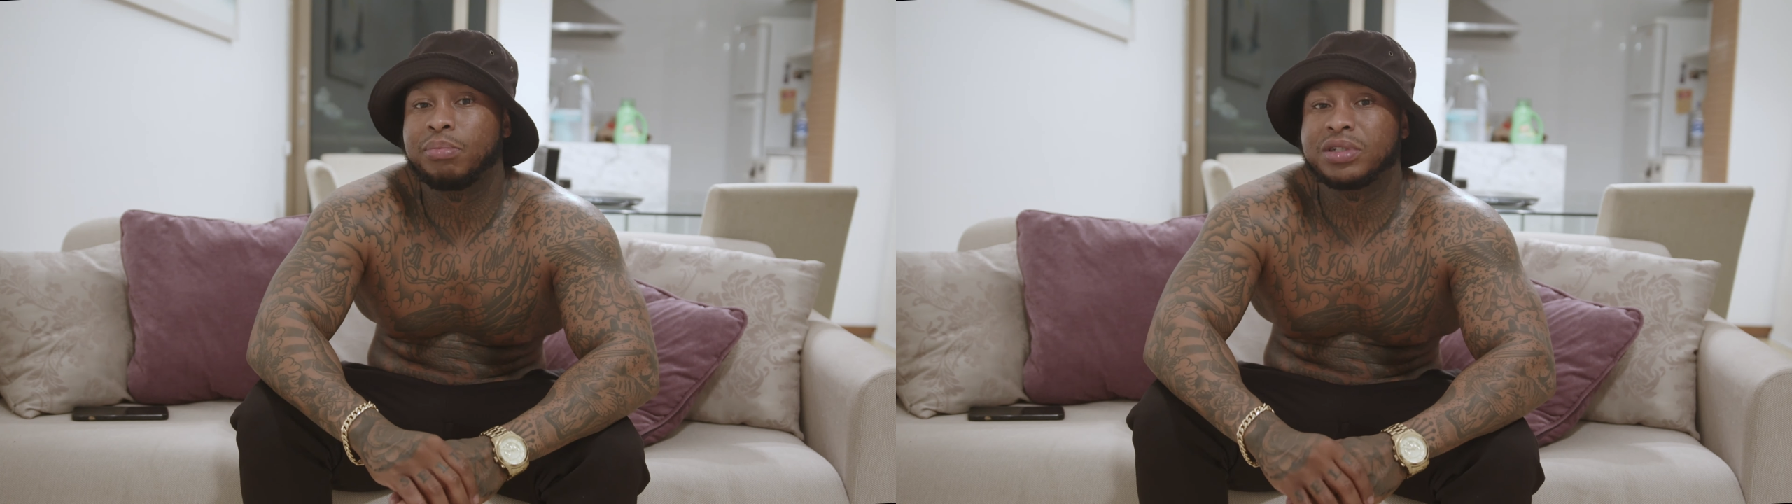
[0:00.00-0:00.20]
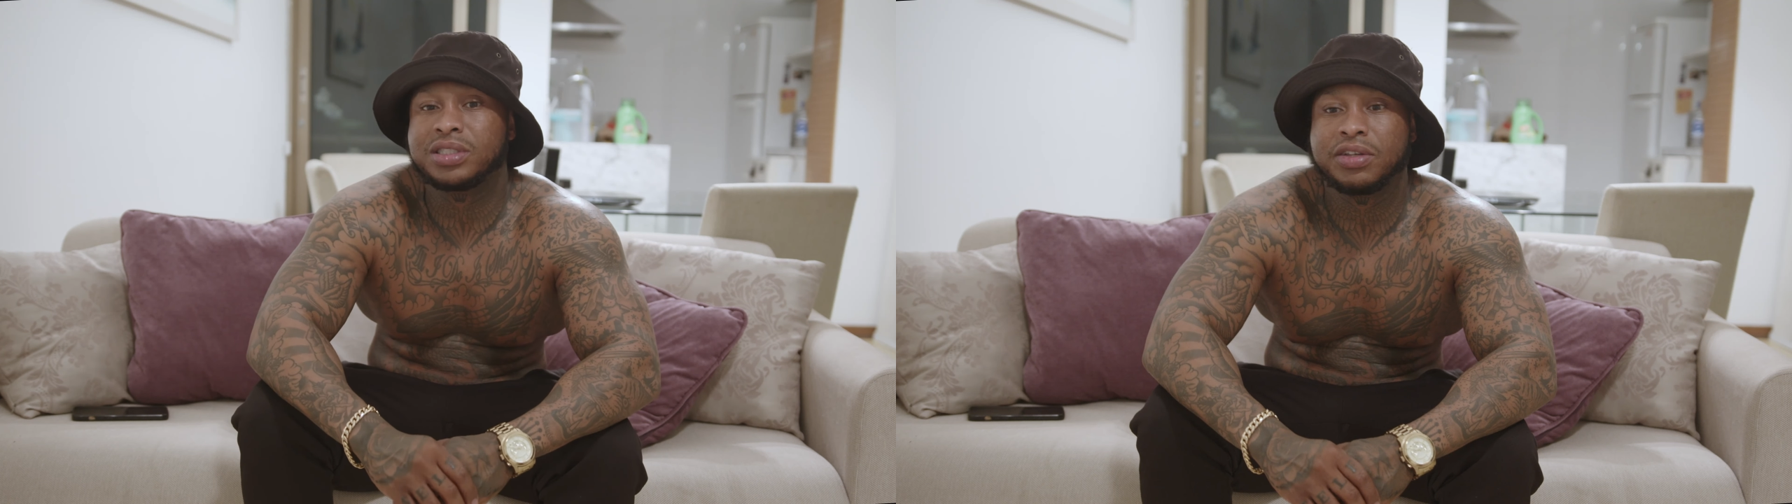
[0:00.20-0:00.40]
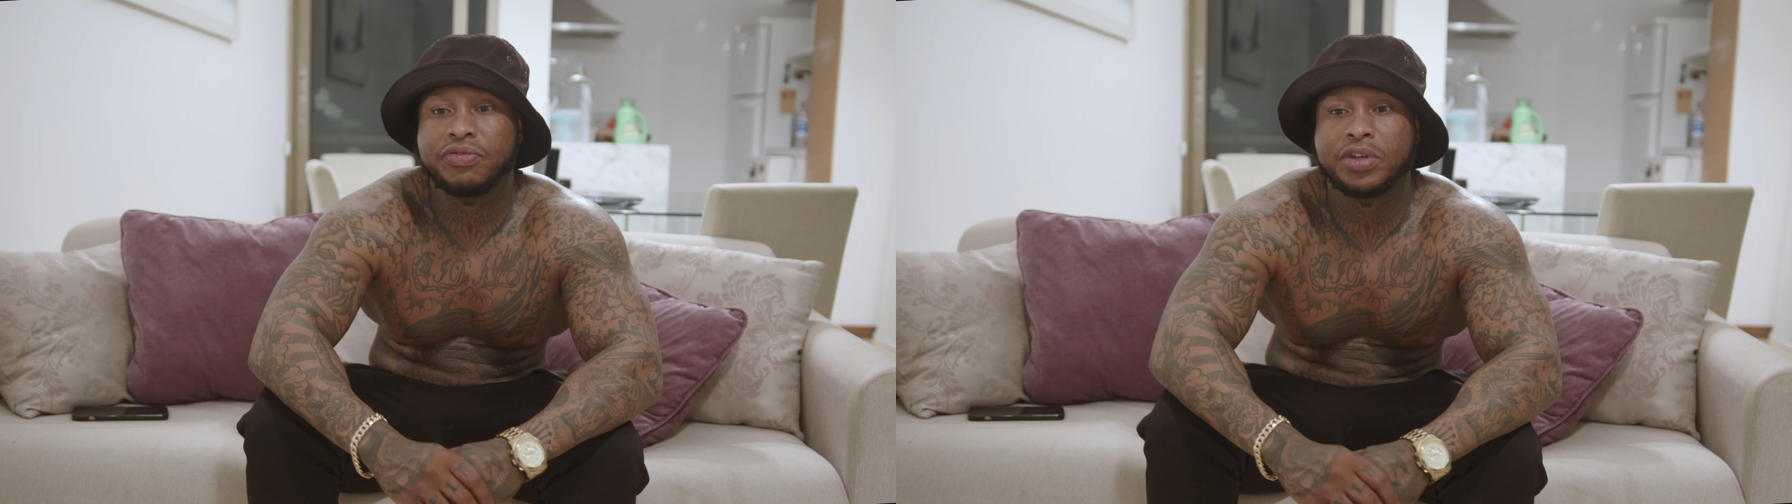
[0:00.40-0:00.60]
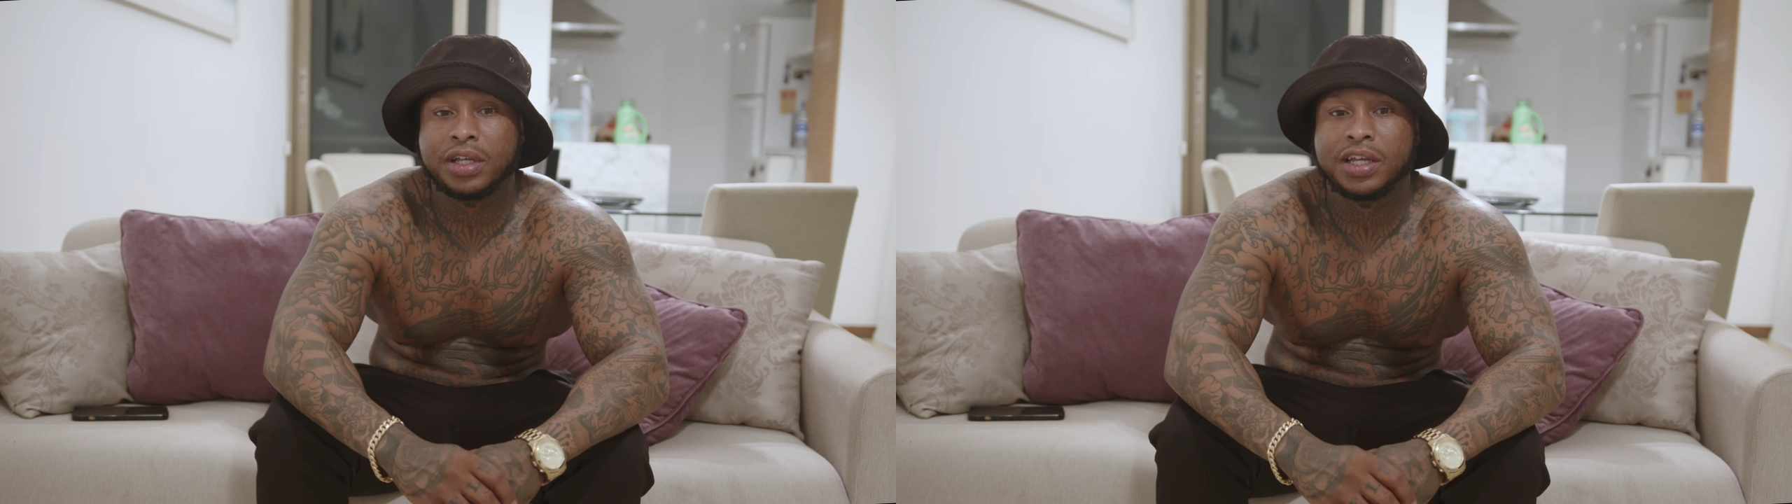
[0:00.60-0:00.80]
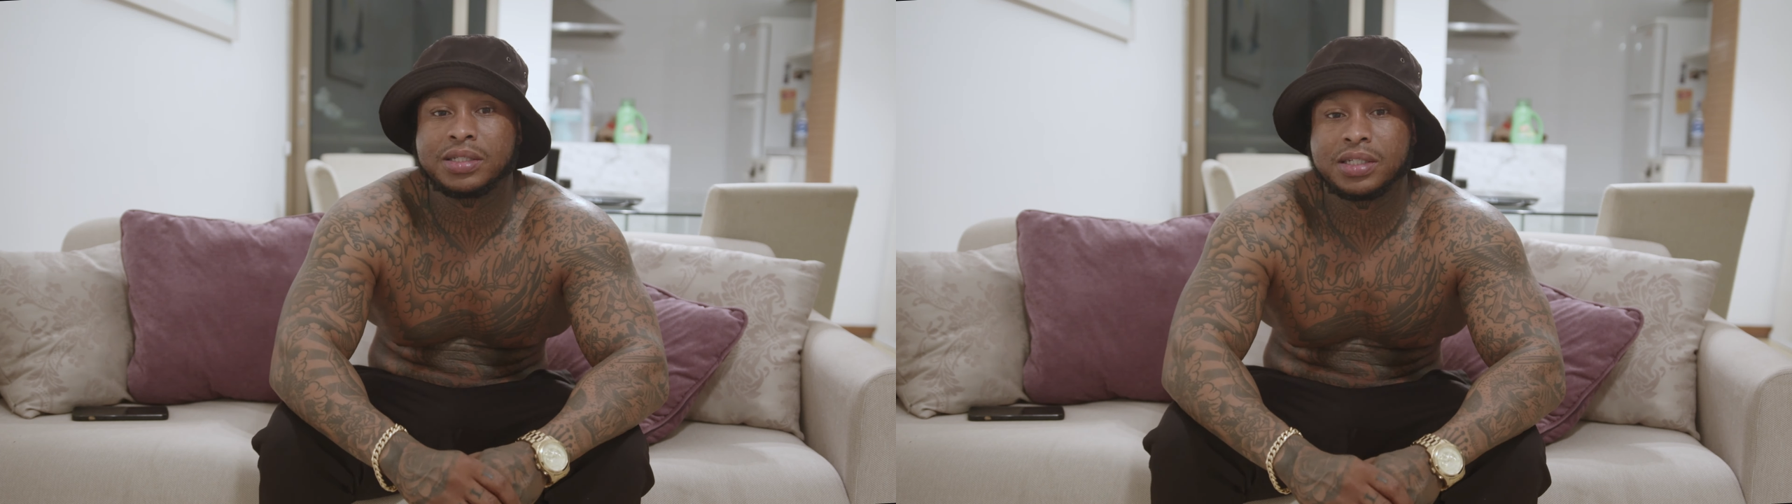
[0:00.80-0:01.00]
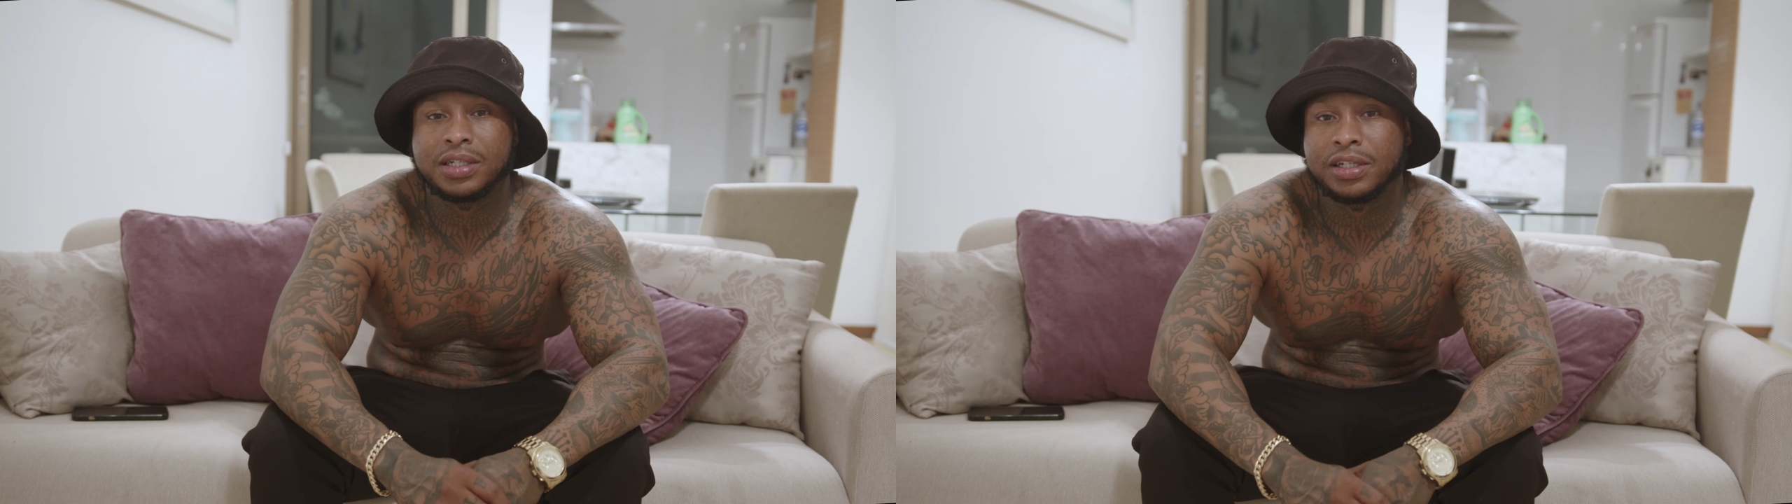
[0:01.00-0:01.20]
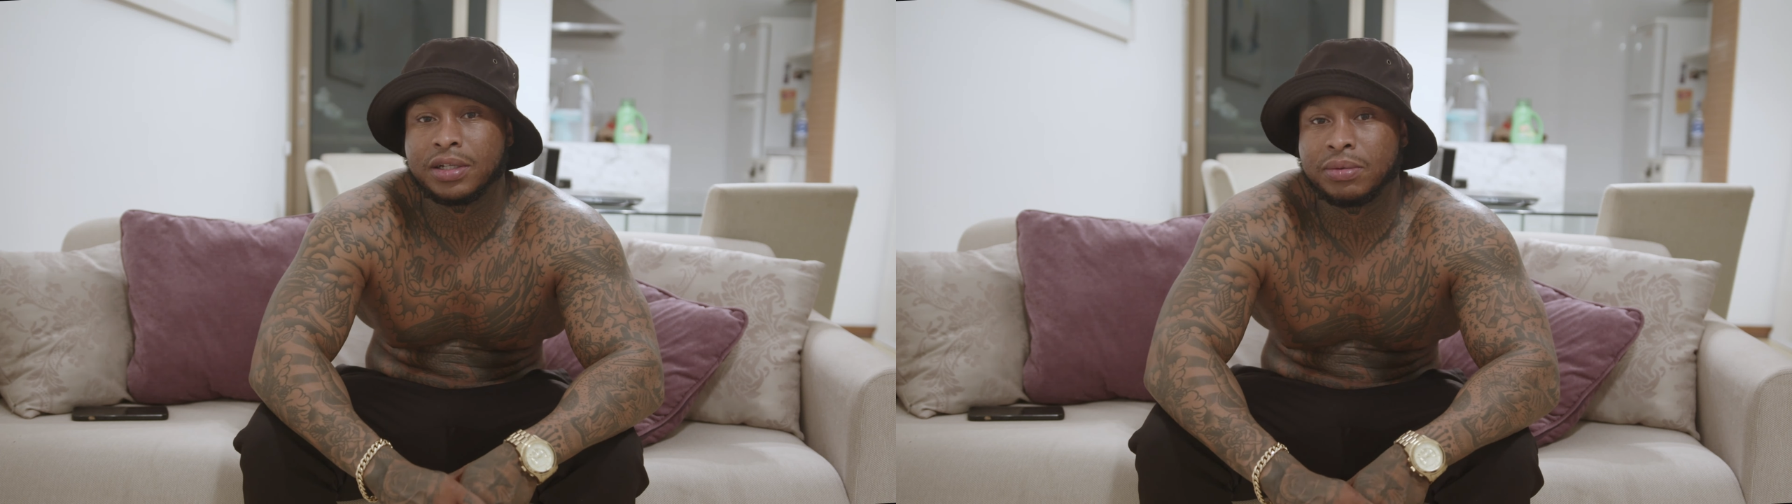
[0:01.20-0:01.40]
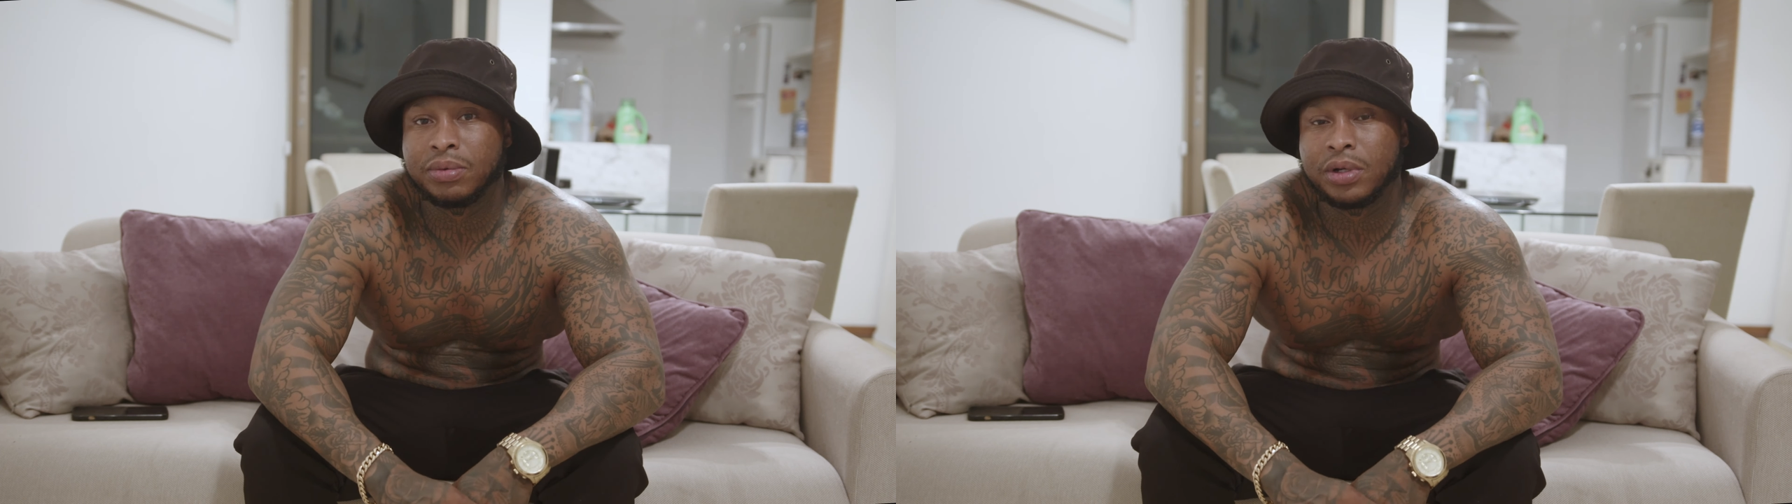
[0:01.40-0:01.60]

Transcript: Pacific ATM